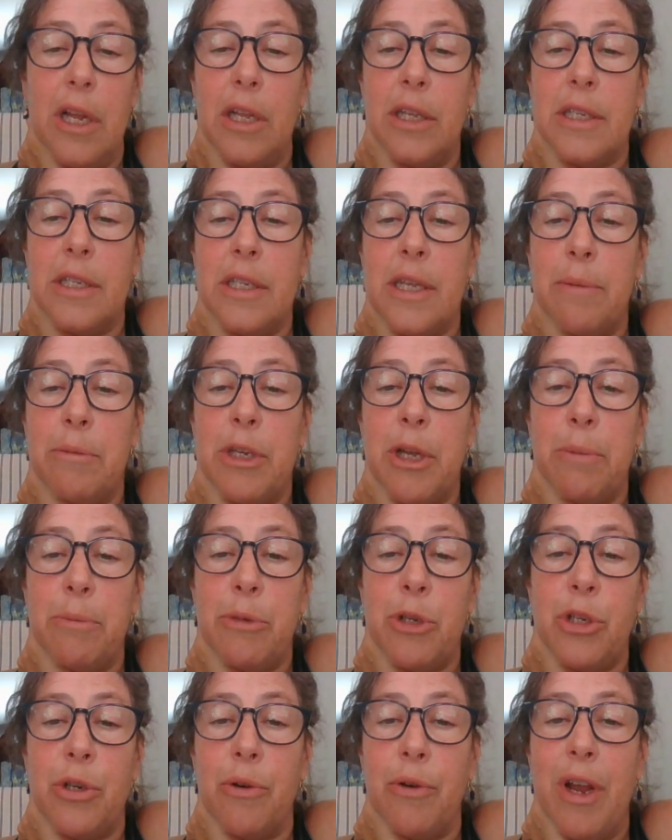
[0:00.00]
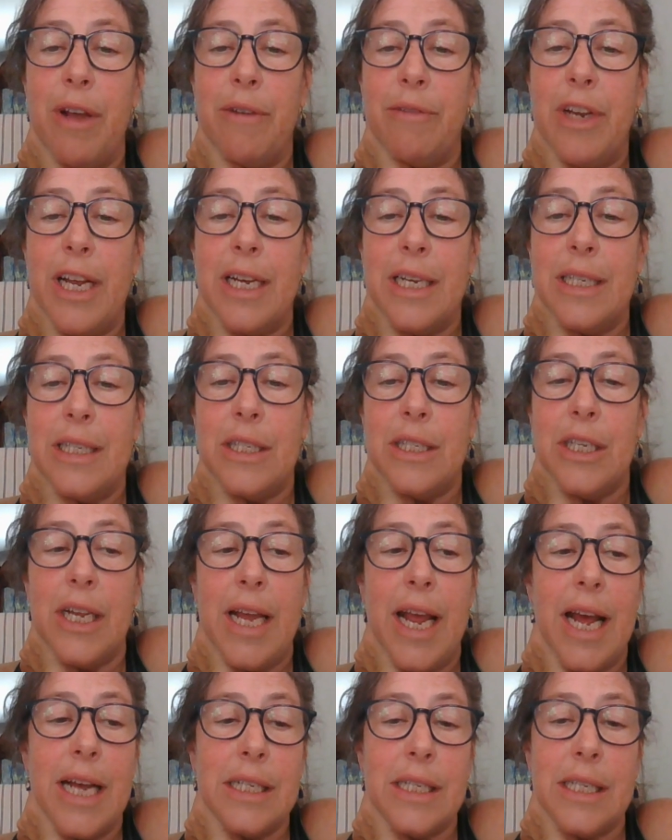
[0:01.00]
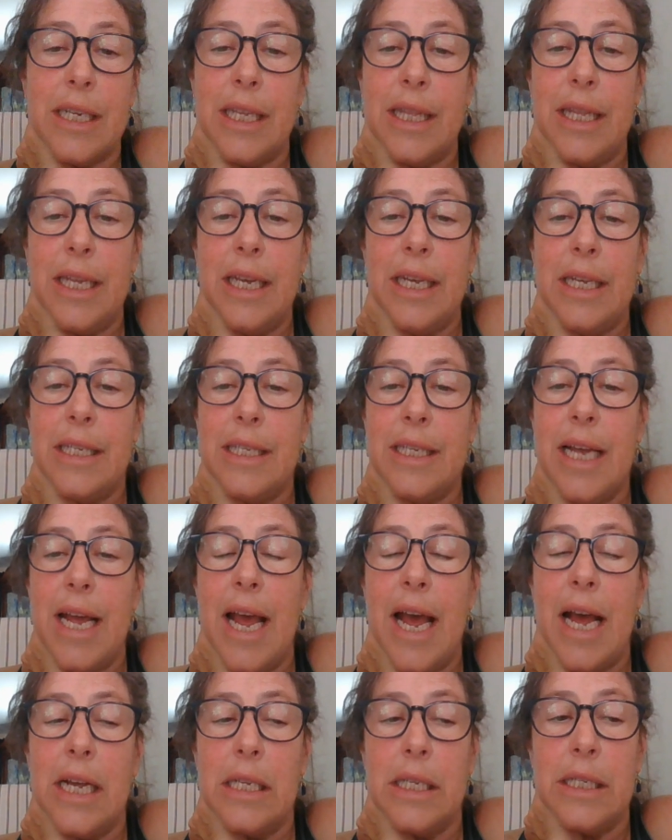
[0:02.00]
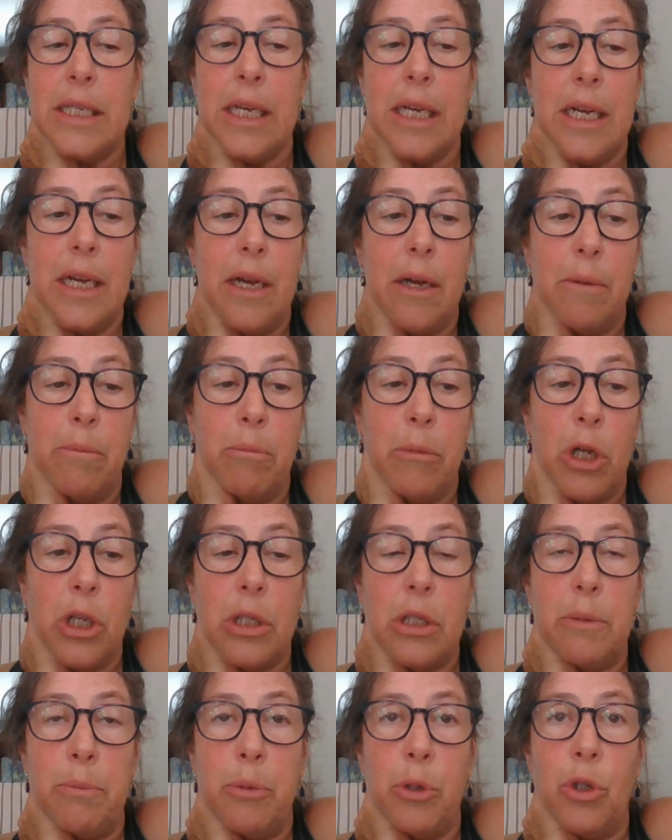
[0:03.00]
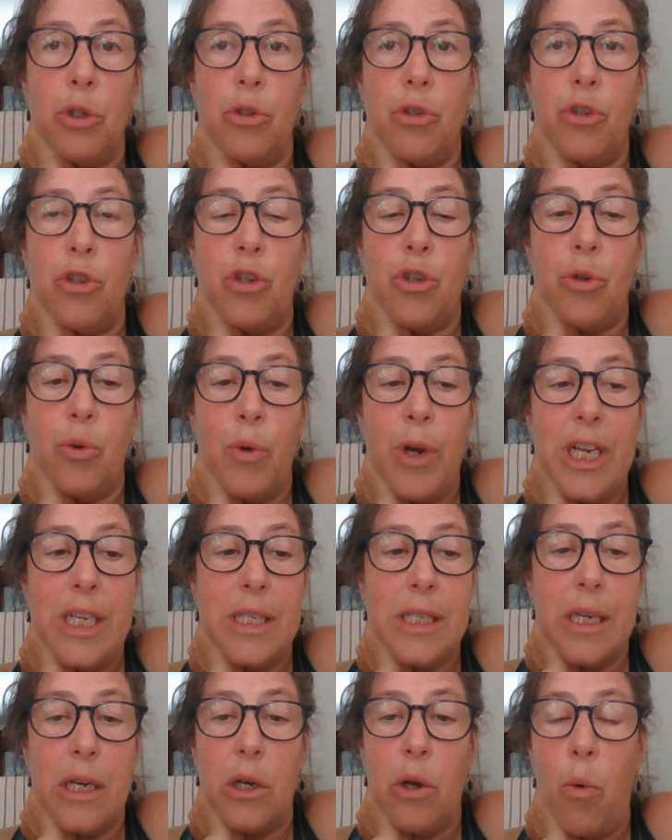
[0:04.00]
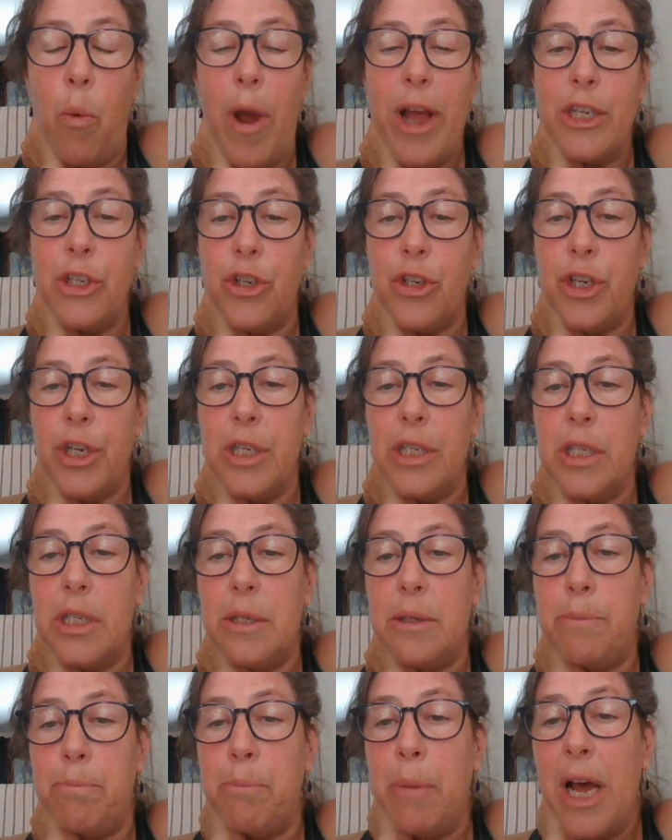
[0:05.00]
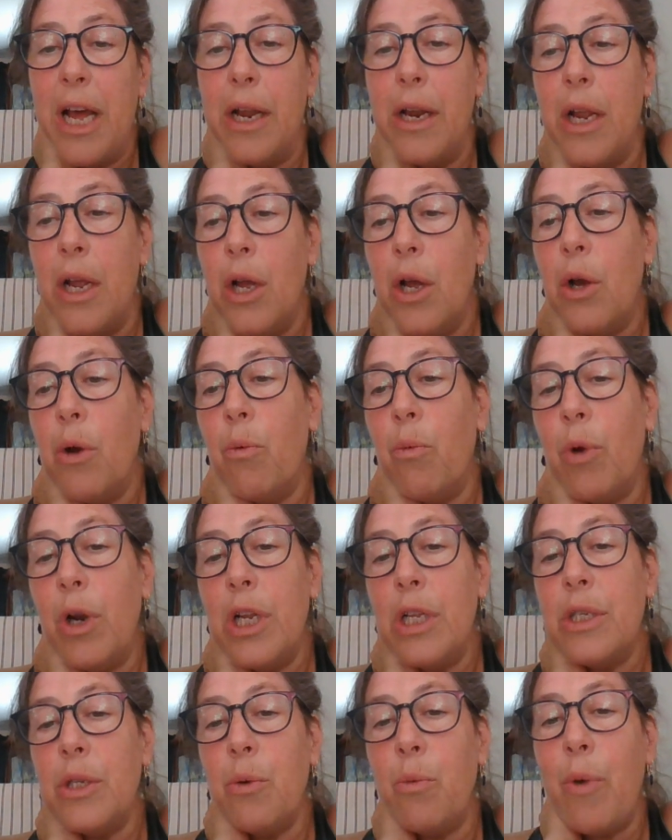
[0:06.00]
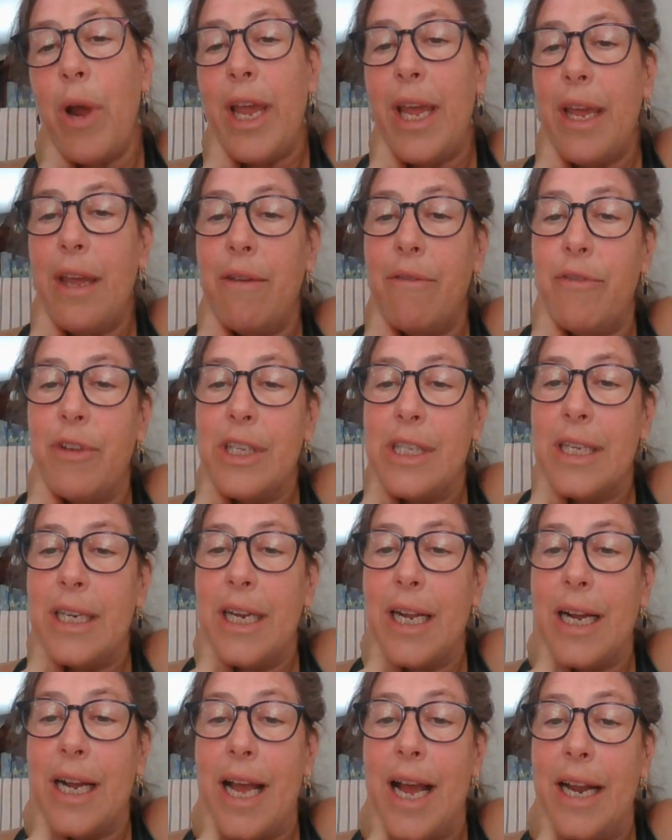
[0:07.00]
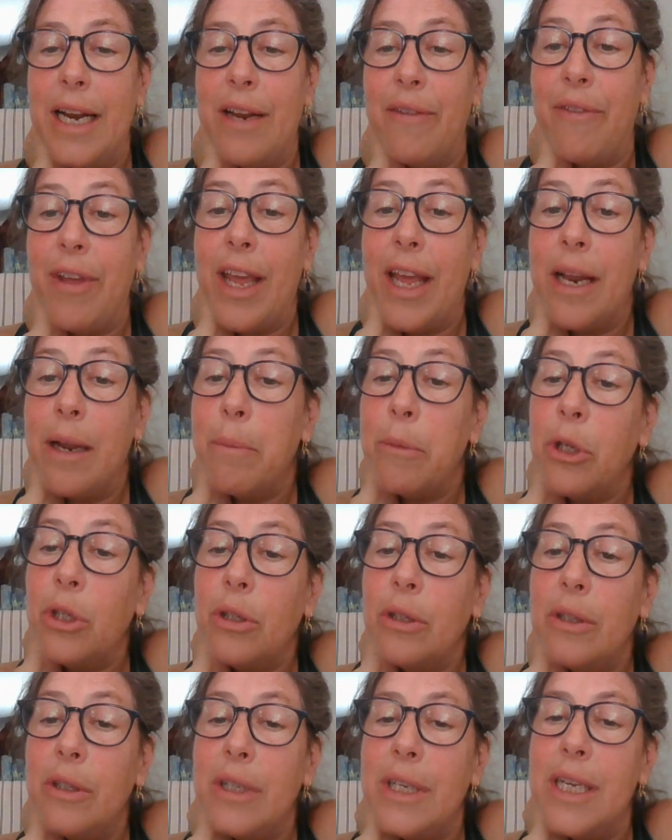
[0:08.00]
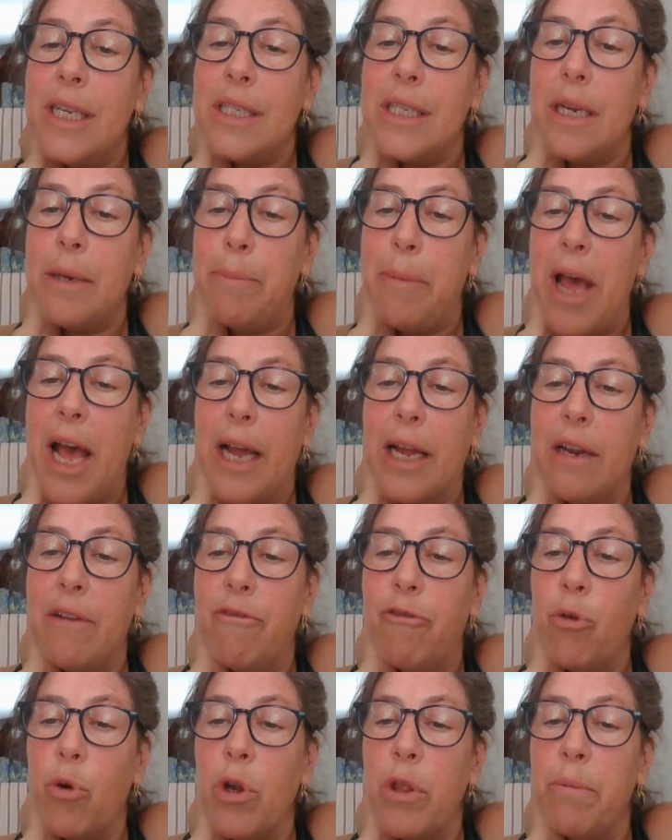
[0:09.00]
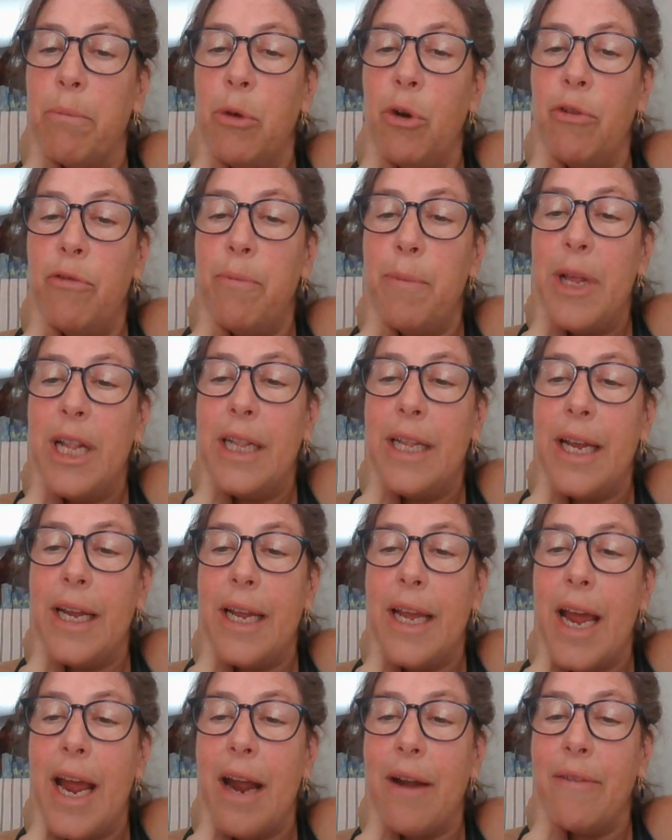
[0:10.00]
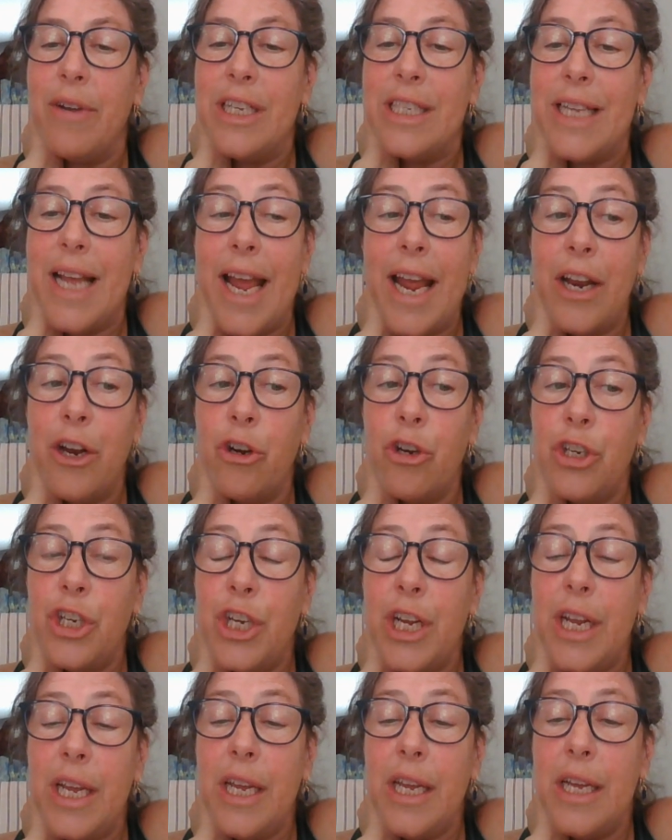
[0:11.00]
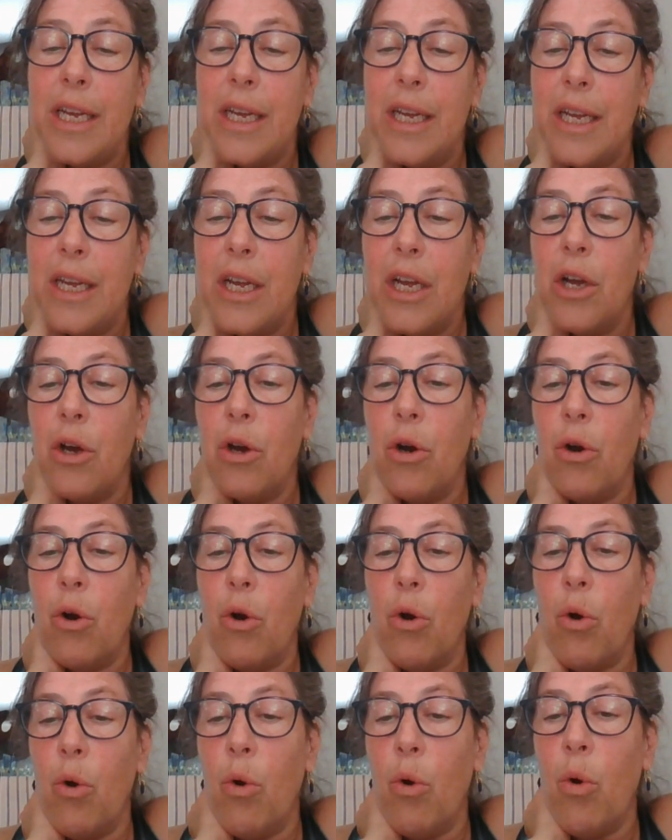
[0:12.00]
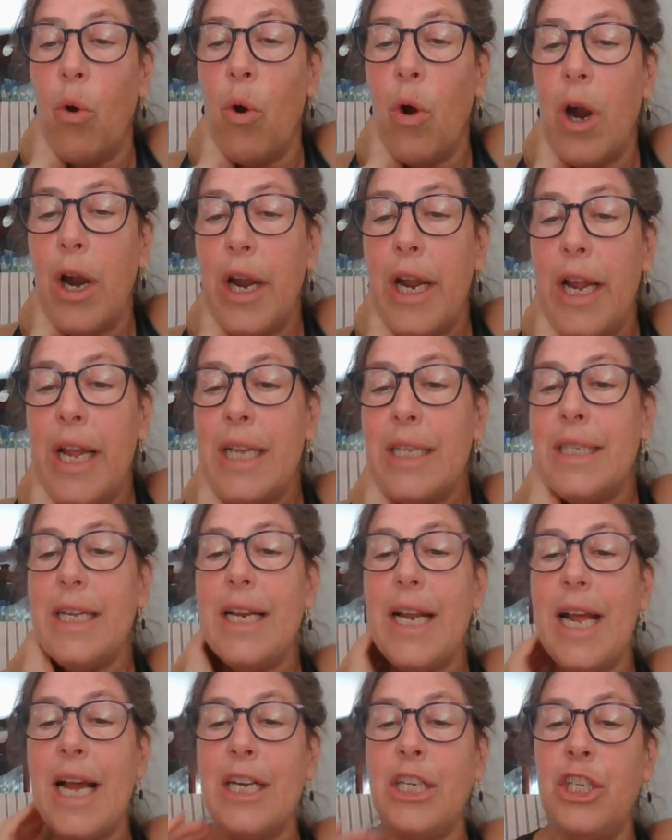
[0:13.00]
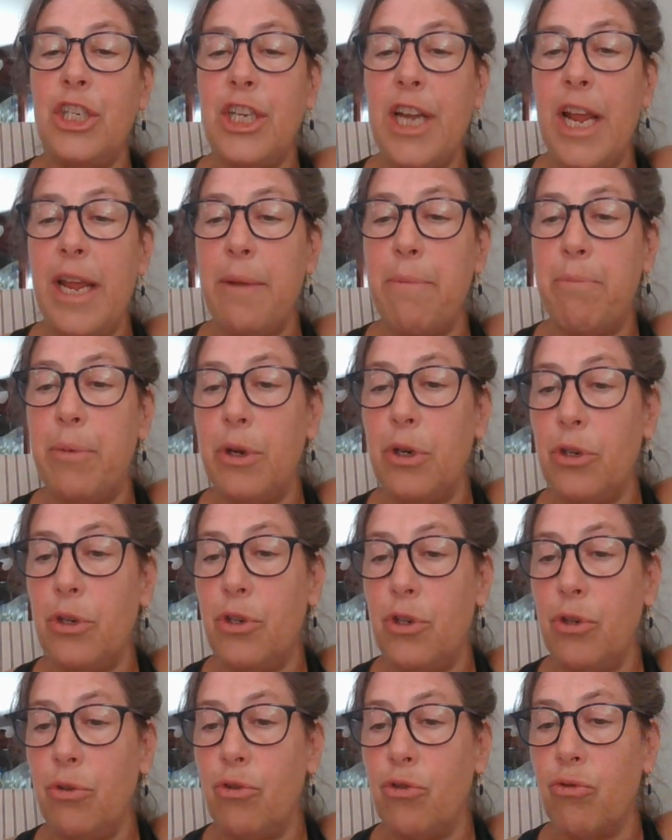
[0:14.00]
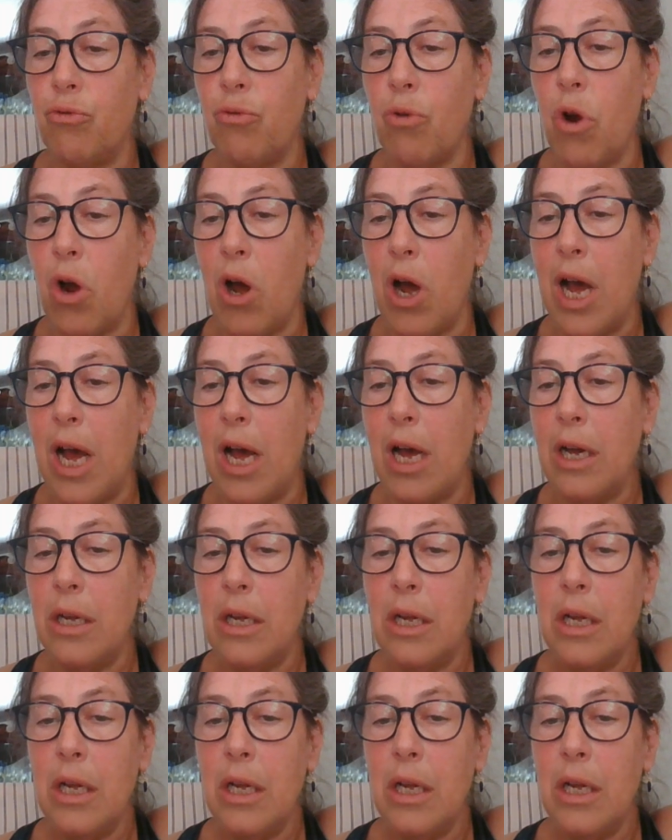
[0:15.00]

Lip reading: Sometimes you don't have to ask these as multiple choice questions, but what is a wave? Is it a kind of animal? Is it a back and forth movement that carries energy? Or is it a shape to draw